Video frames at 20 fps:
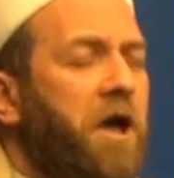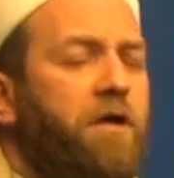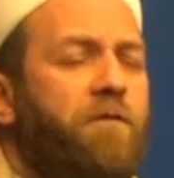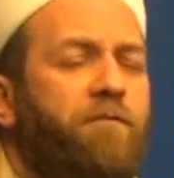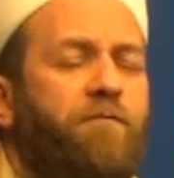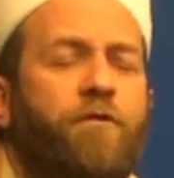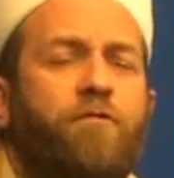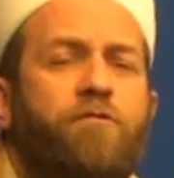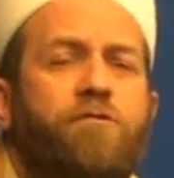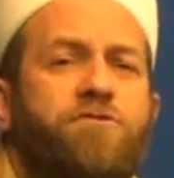
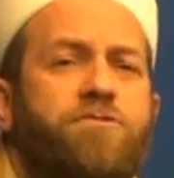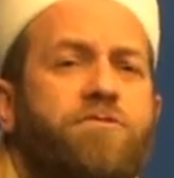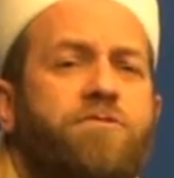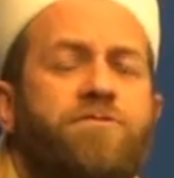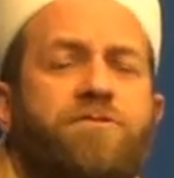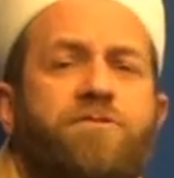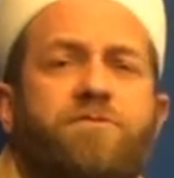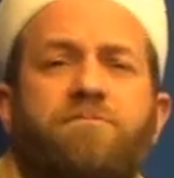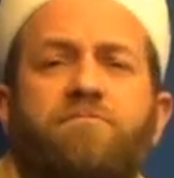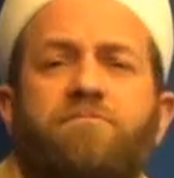in few
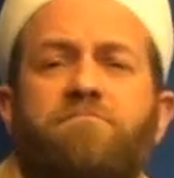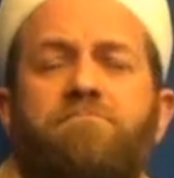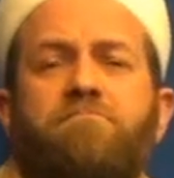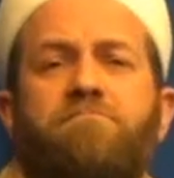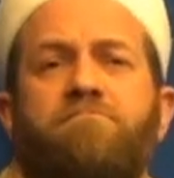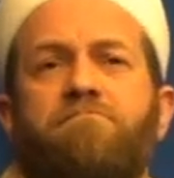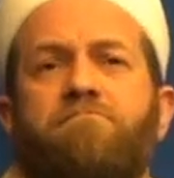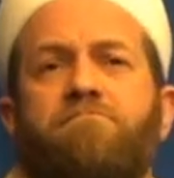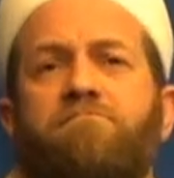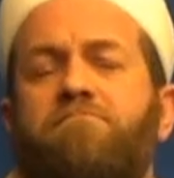issues.
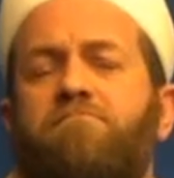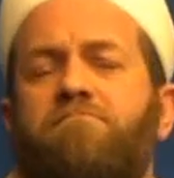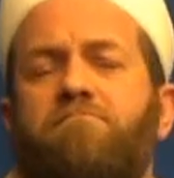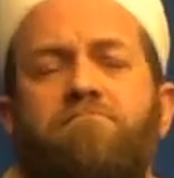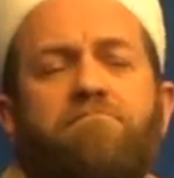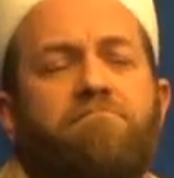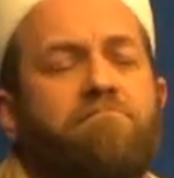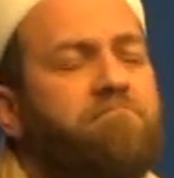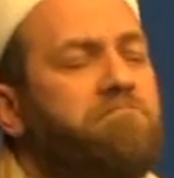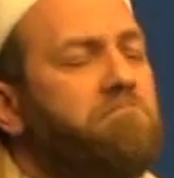
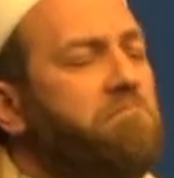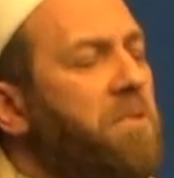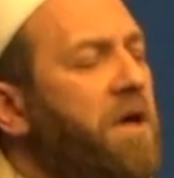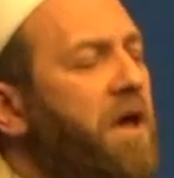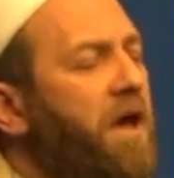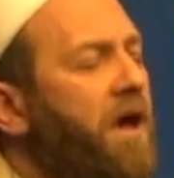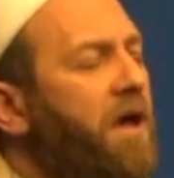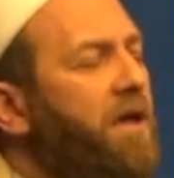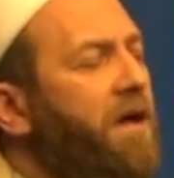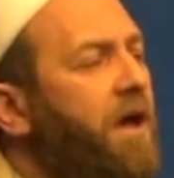
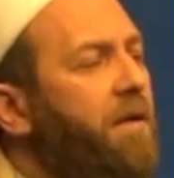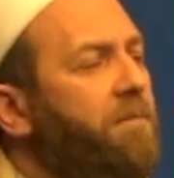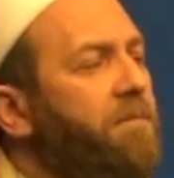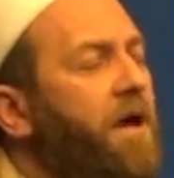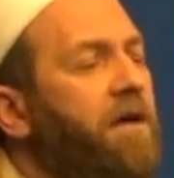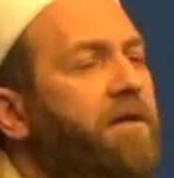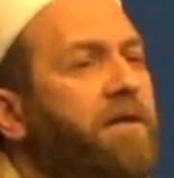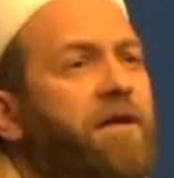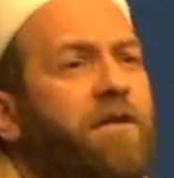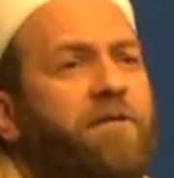And I'm
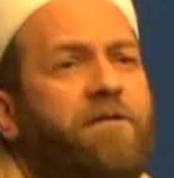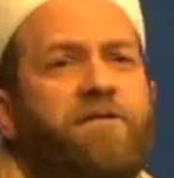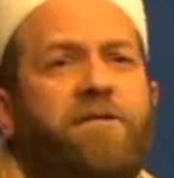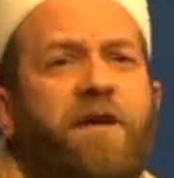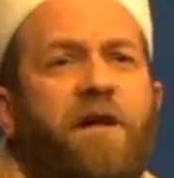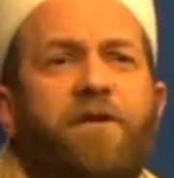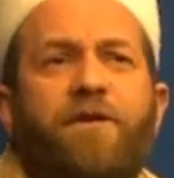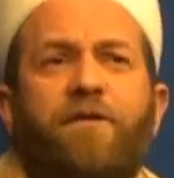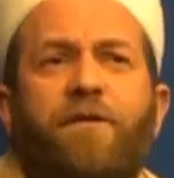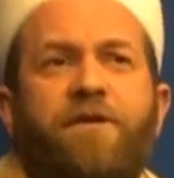not here to
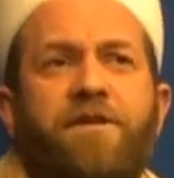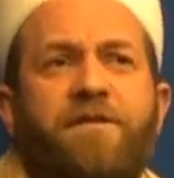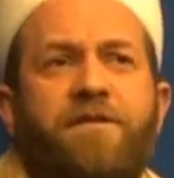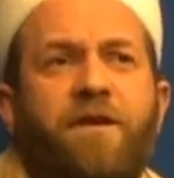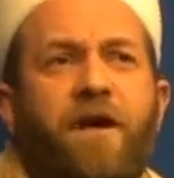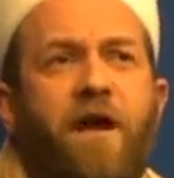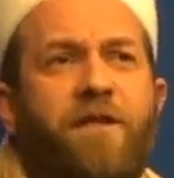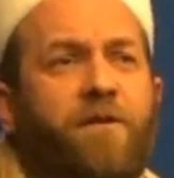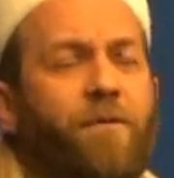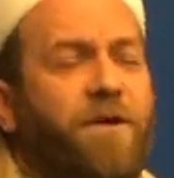tell you
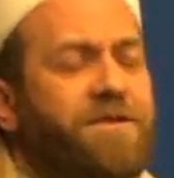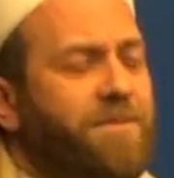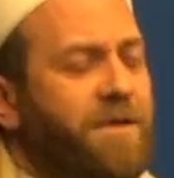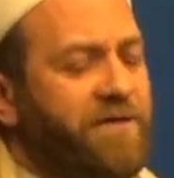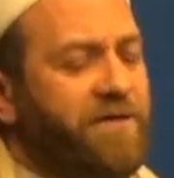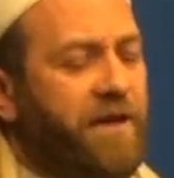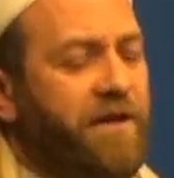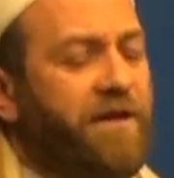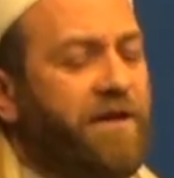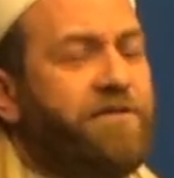anything otherwise. I'm
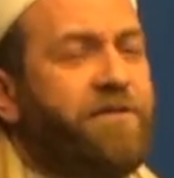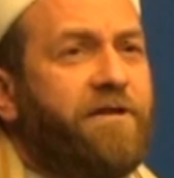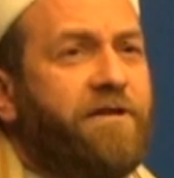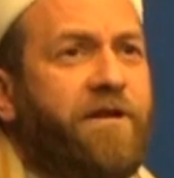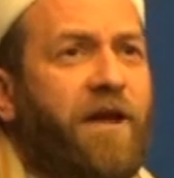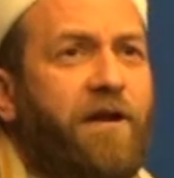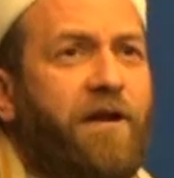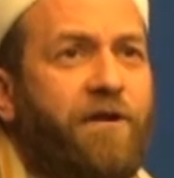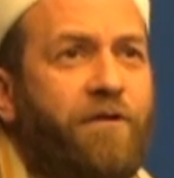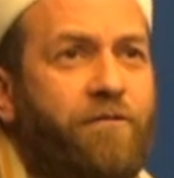not telling you
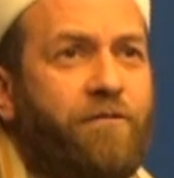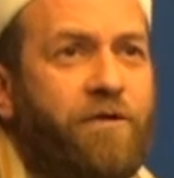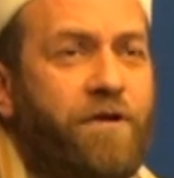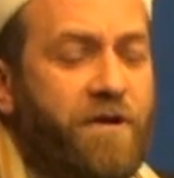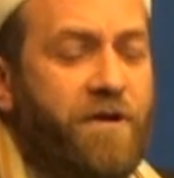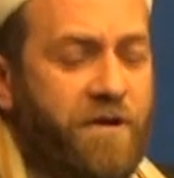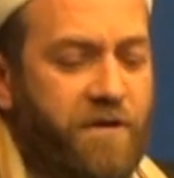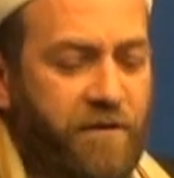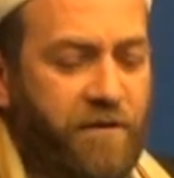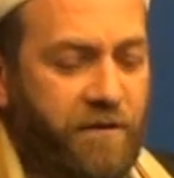to tell
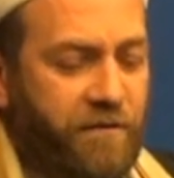you